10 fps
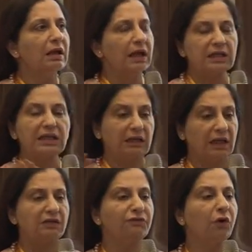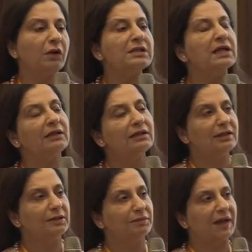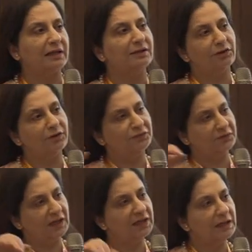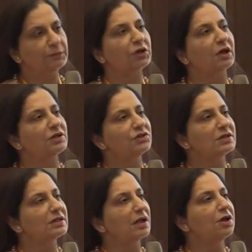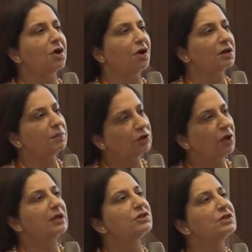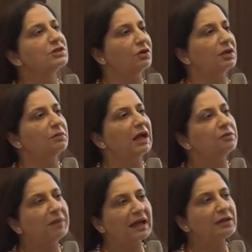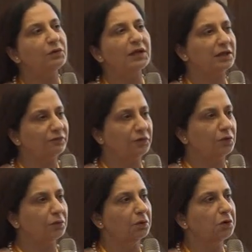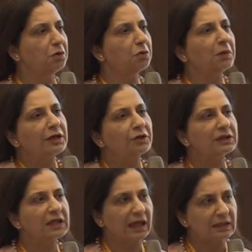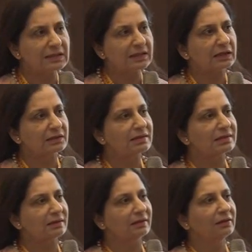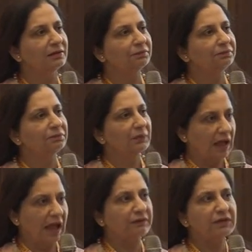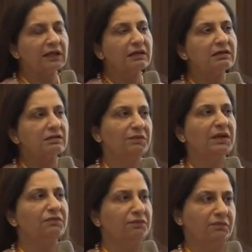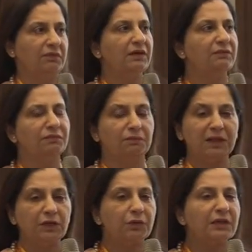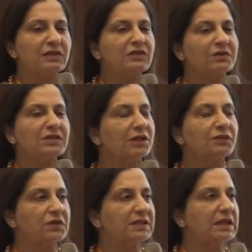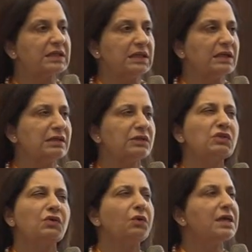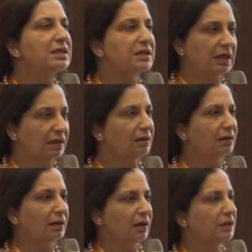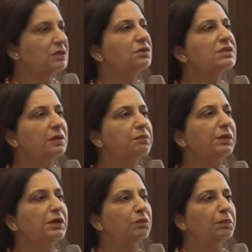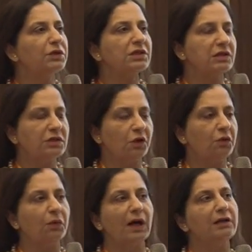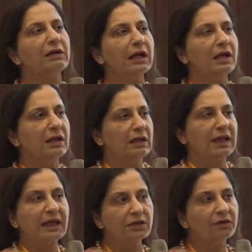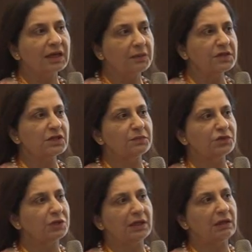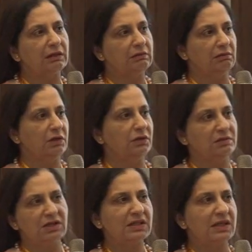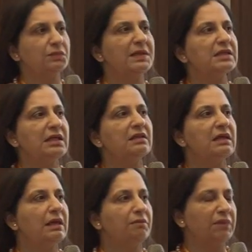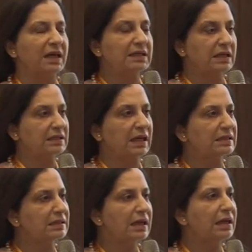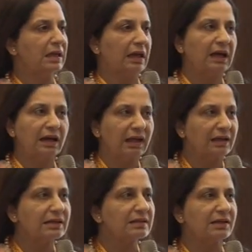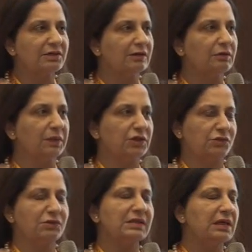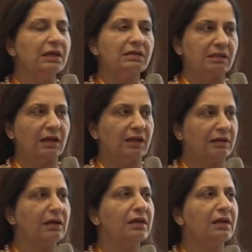It falls under the banner of a hematologist or a pathologist or a blood bank doing it for you. Why not the anesthetist? I've done it. We've been doing this research for 6 years. It's so easy. It's so simple. You put it in your OR like your ABG machine, and just as we see the basic says in our cardiac surgical patients, see it in our